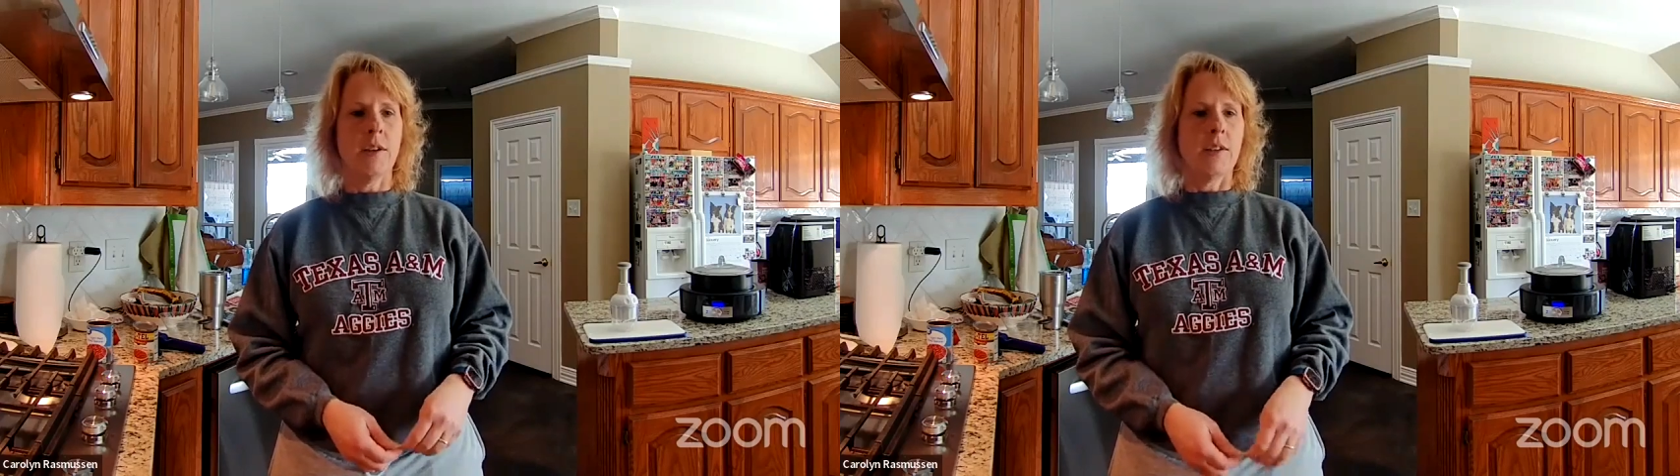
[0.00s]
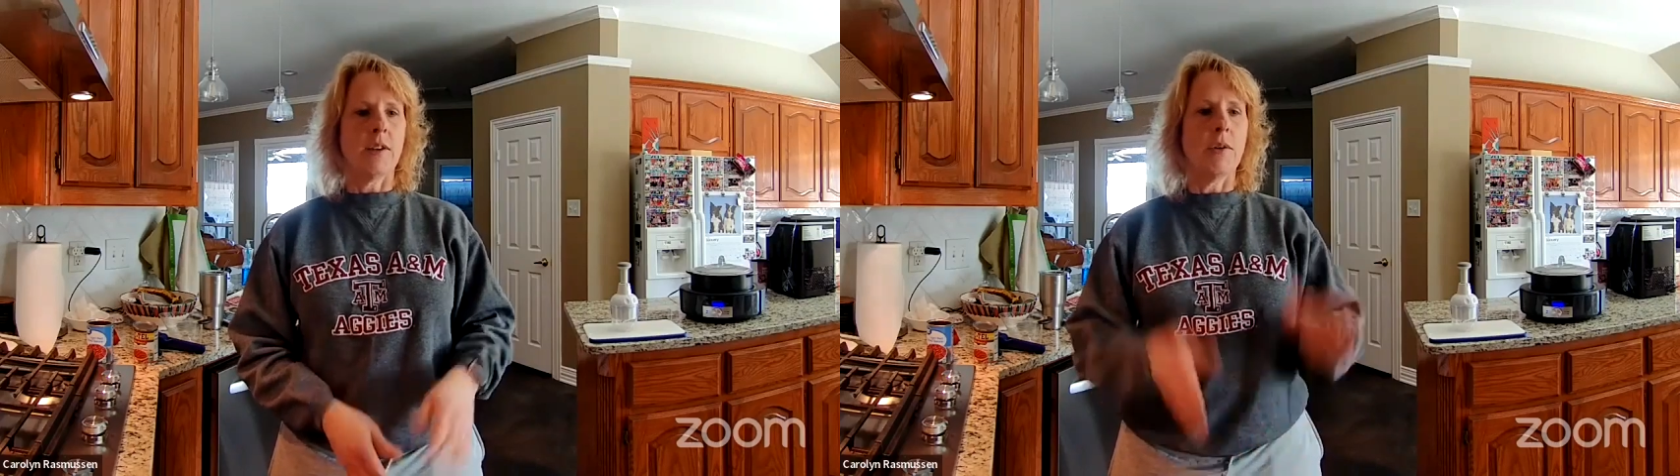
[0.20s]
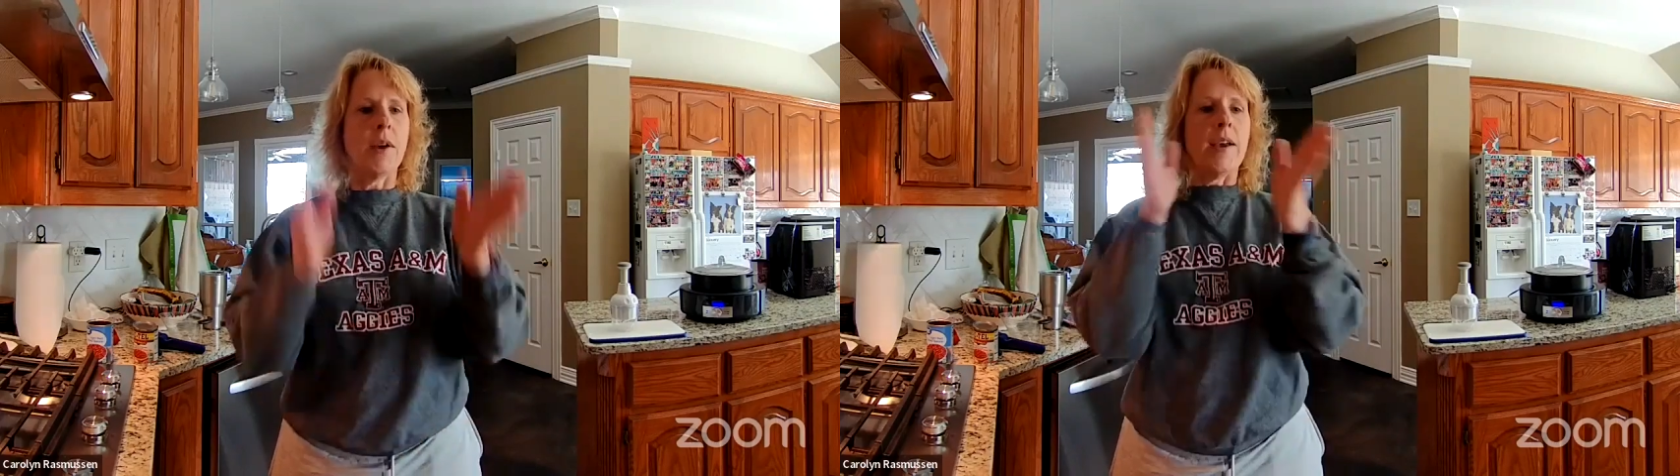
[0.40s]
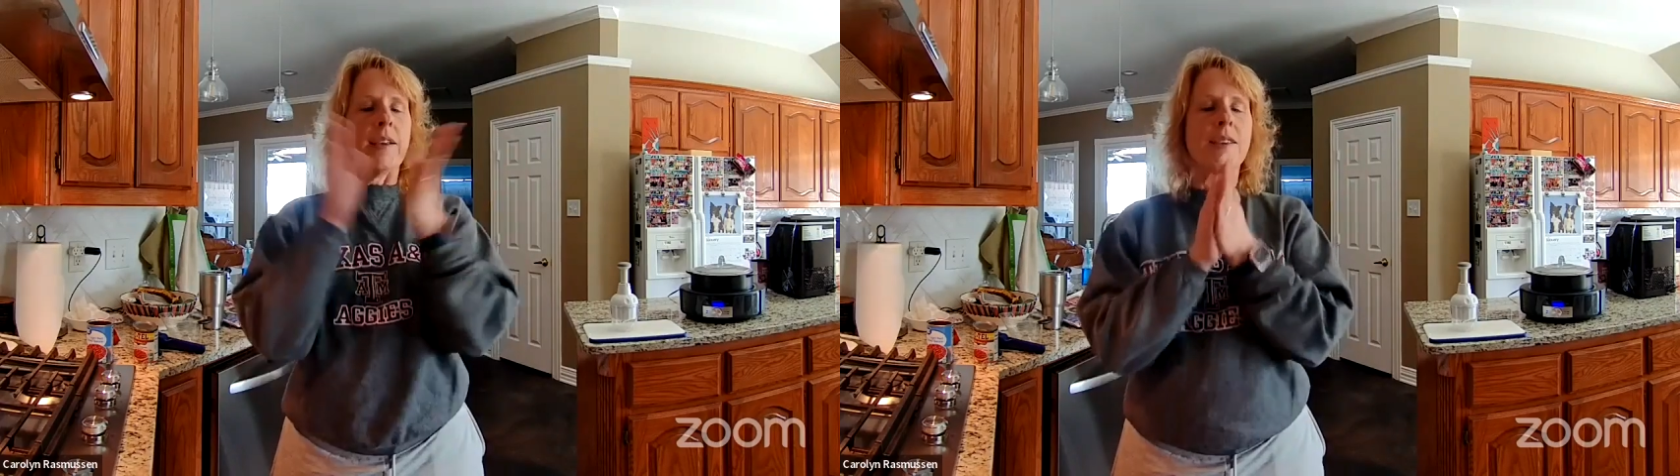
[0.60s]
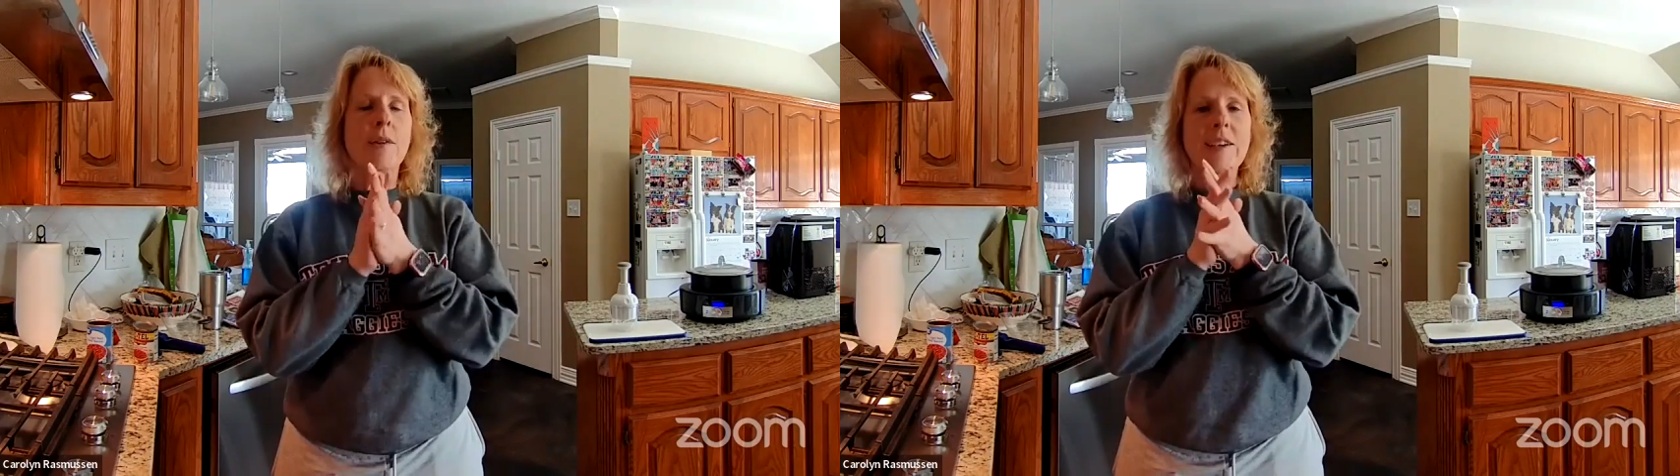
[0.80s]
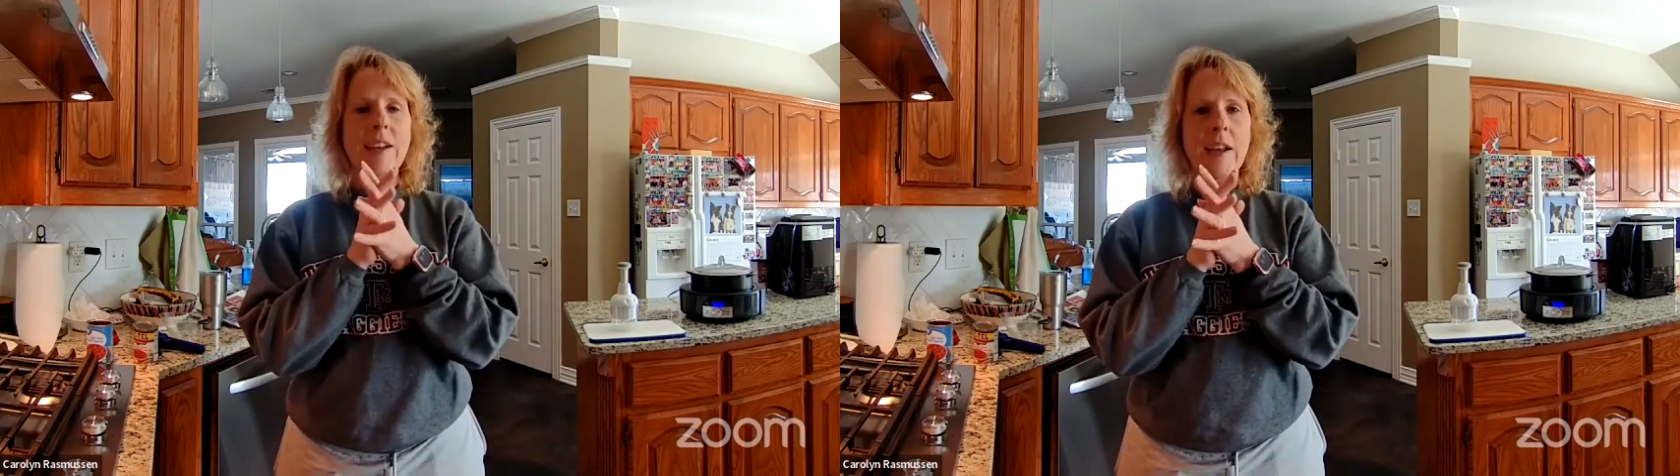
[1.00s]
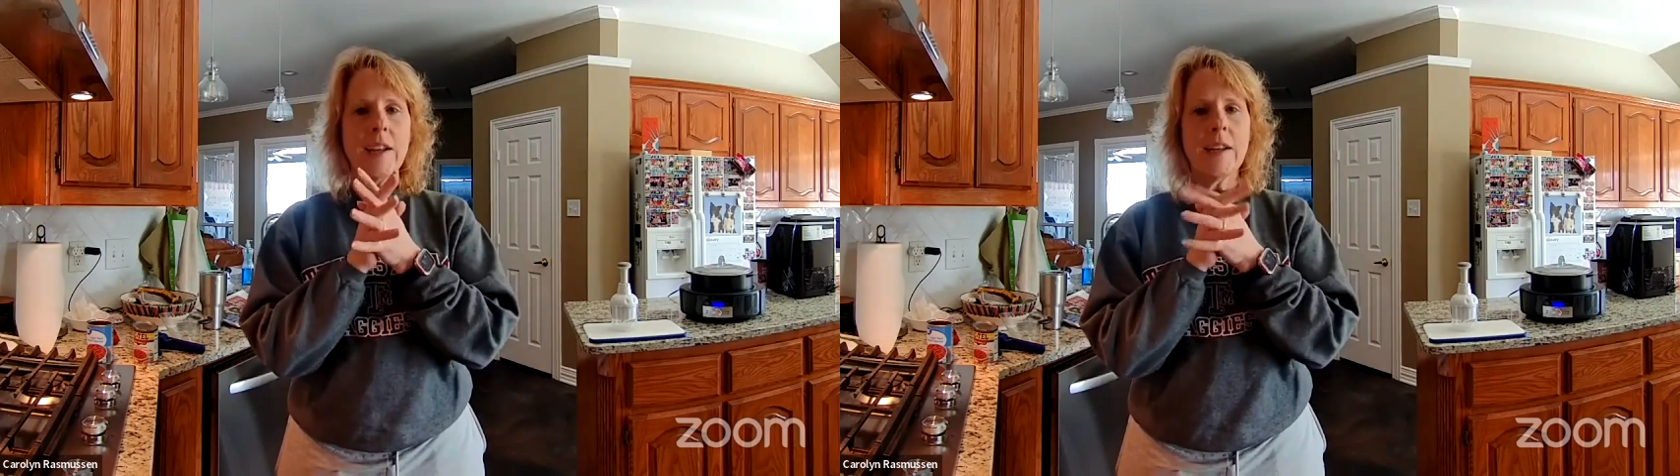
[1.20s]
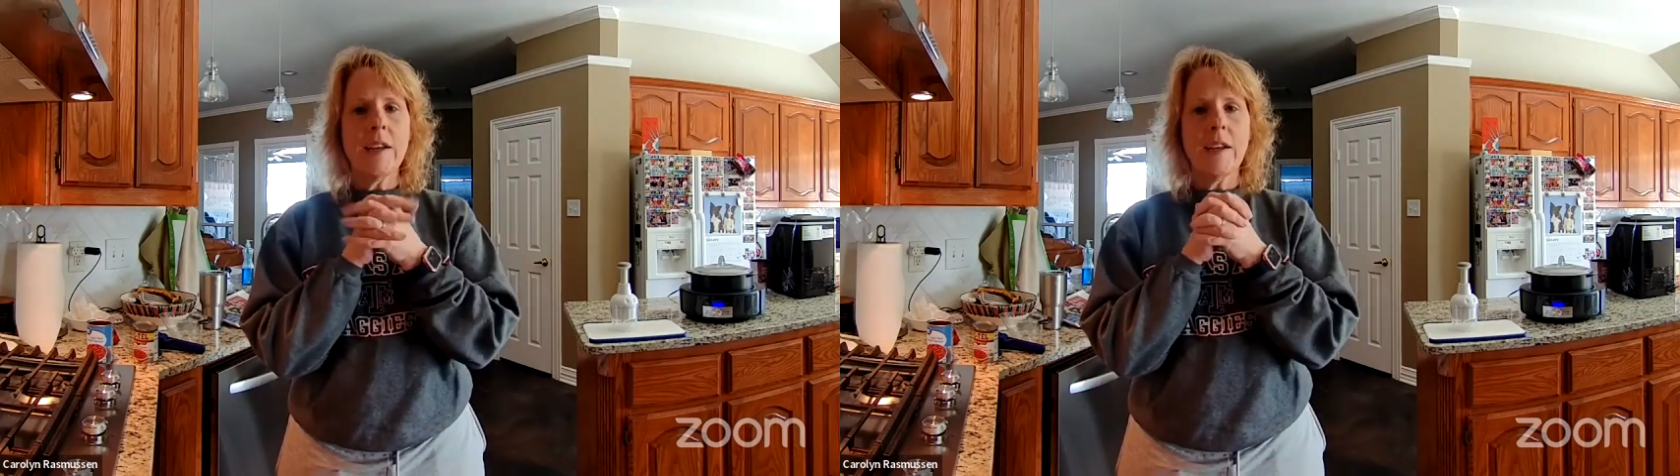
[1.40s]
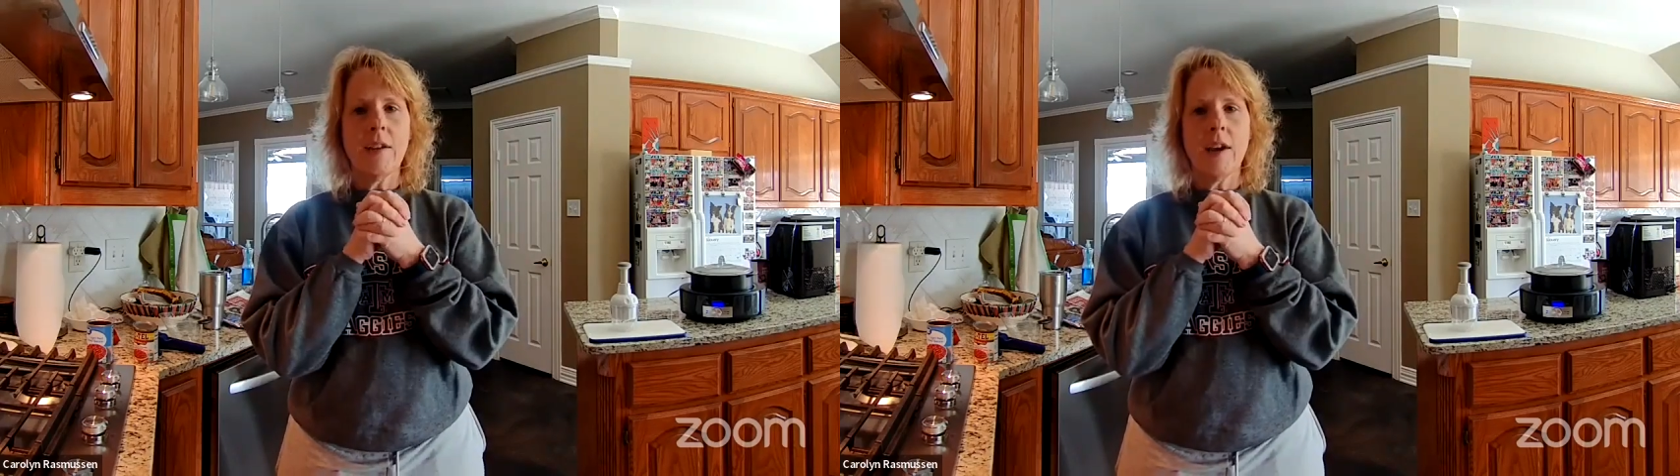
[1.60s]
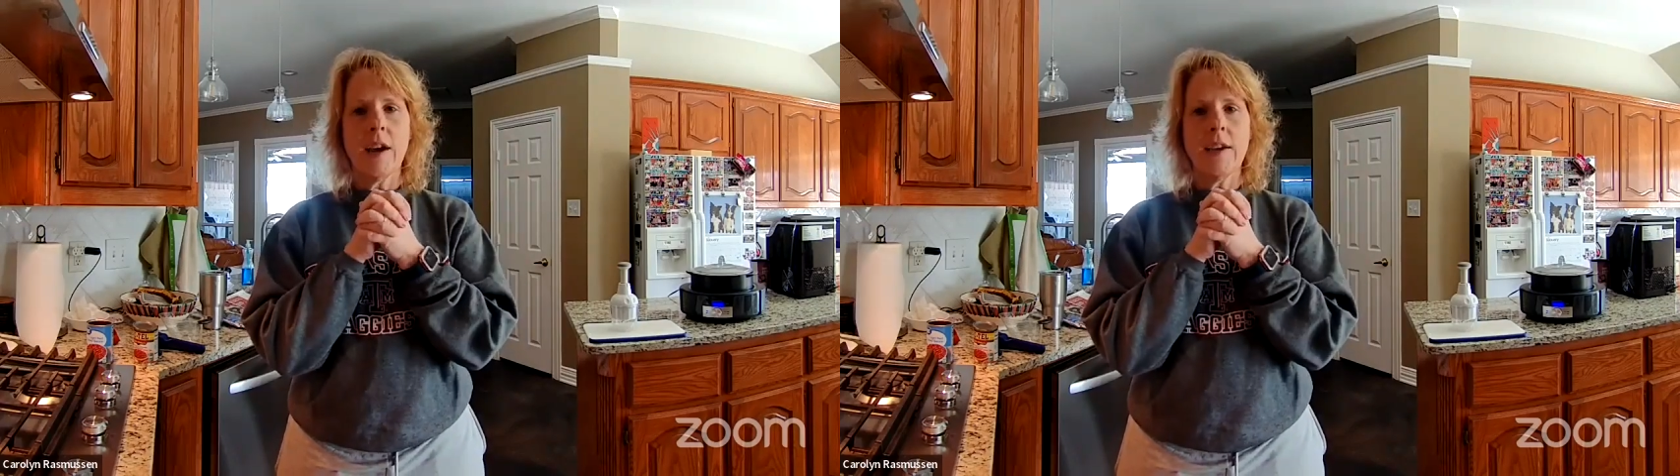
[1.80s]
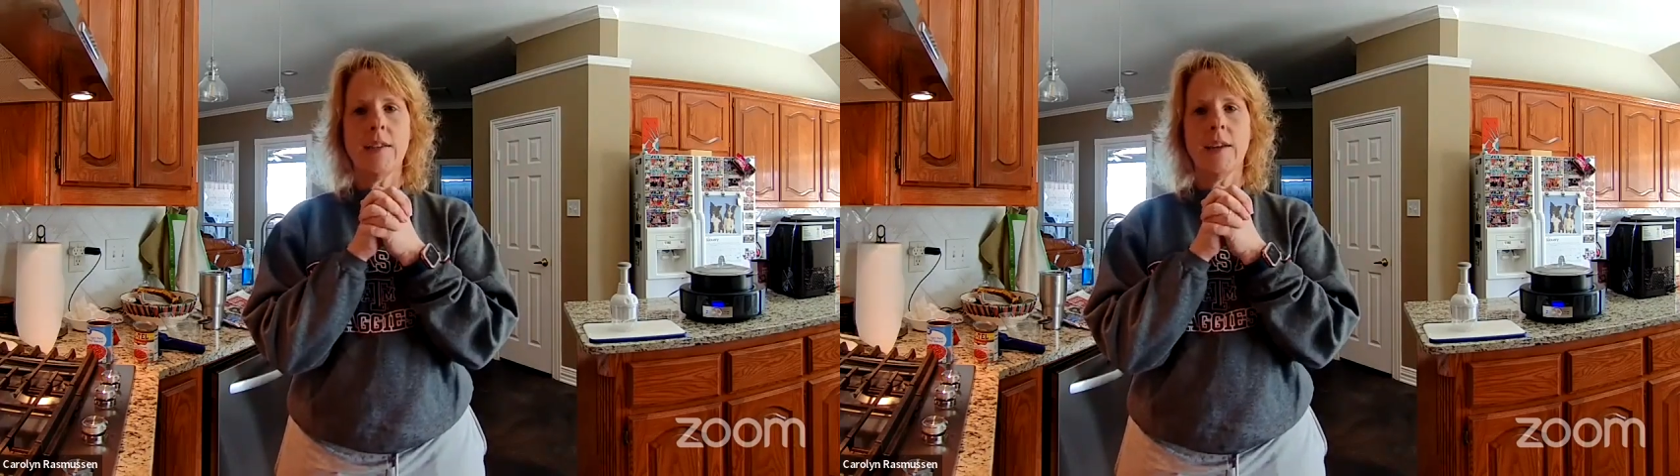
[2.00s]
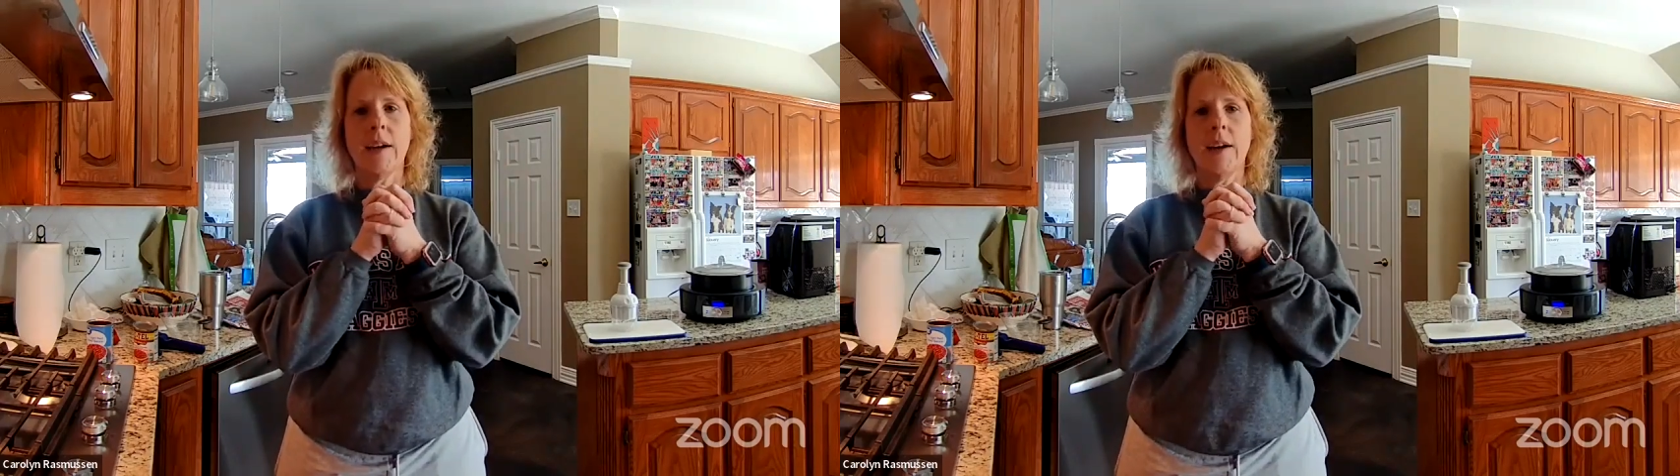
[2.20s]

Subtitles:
So excited, you guys.